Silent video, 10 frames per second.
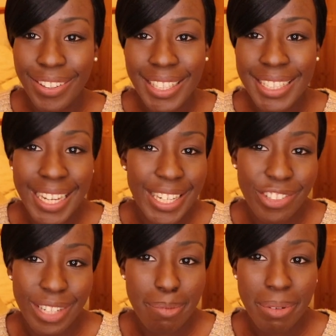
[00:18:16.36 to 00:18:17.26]
on a day
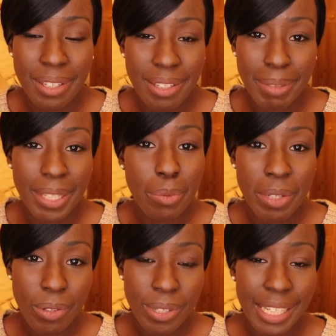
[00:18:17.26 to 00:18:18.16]
trip because
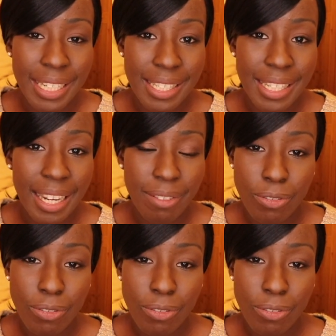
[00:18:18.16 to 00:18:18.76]
we'd organised that